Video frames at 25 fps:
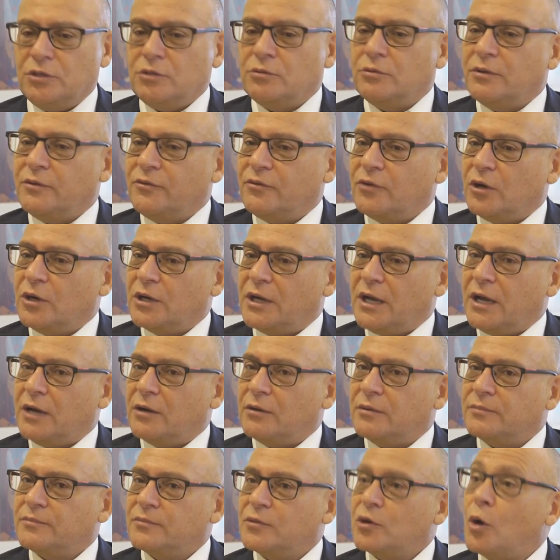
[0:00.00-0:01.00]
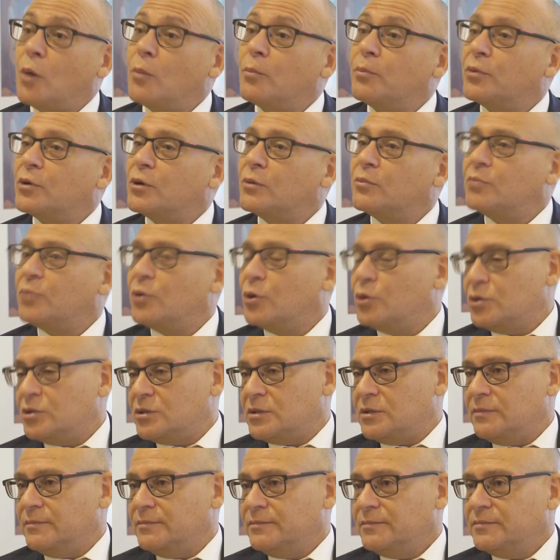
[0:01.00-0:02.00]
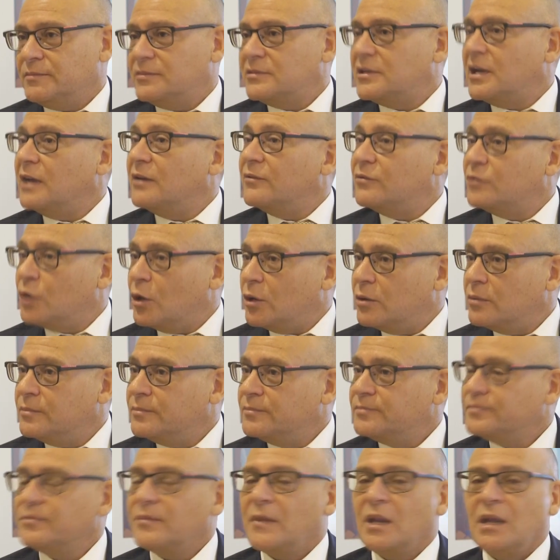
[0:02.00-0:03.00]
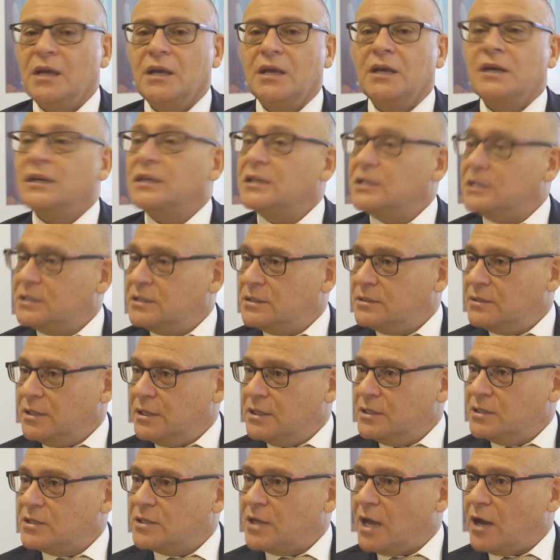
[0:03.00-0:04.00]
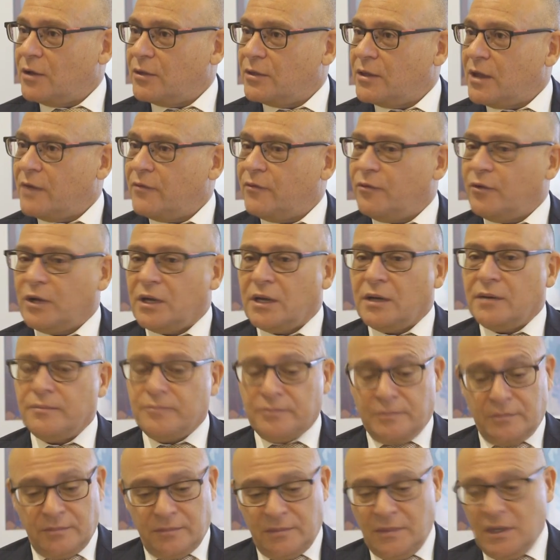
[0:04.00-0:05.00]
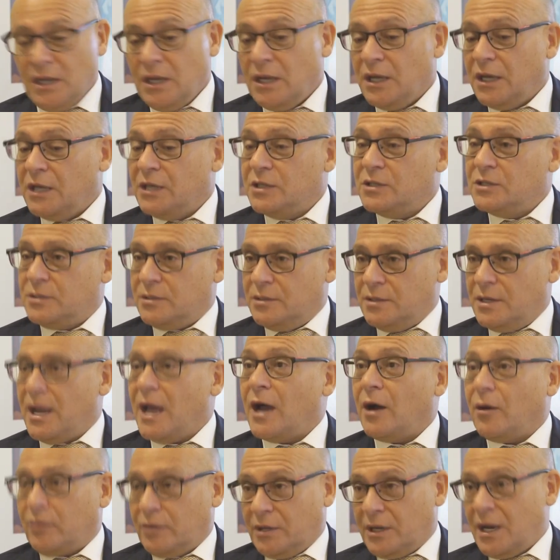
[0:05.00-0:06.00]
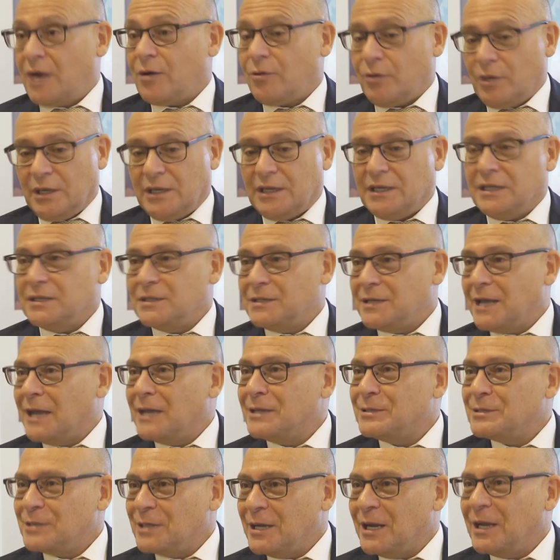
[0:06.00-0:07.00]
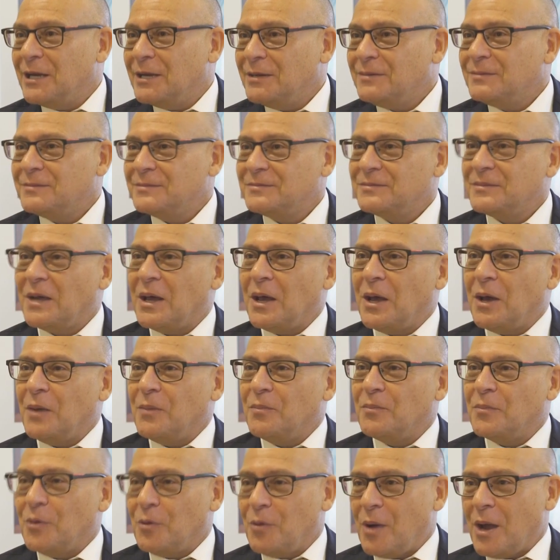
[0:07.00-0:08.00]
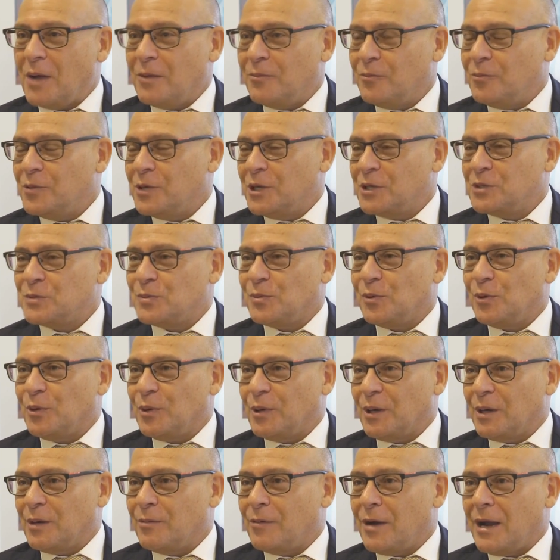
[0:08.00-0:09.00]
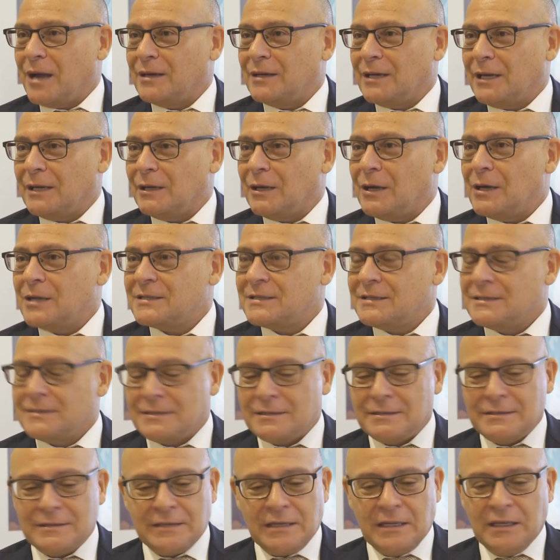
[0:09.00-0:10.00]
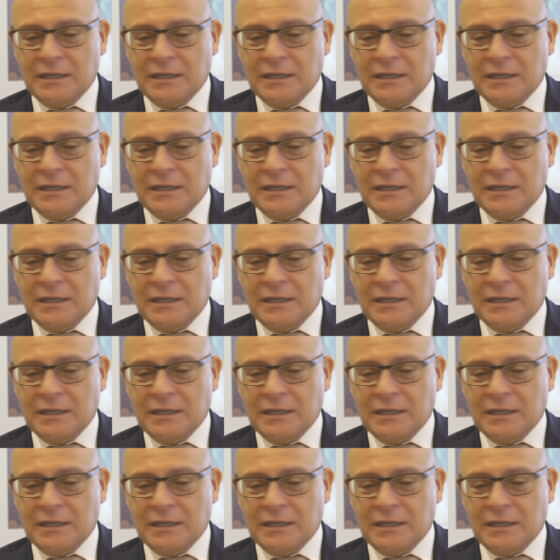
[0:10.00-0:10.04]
We've got our competent person, Dave Dodd. He's in South Africa. He's now currently in Tanzania, exploring around our licenses.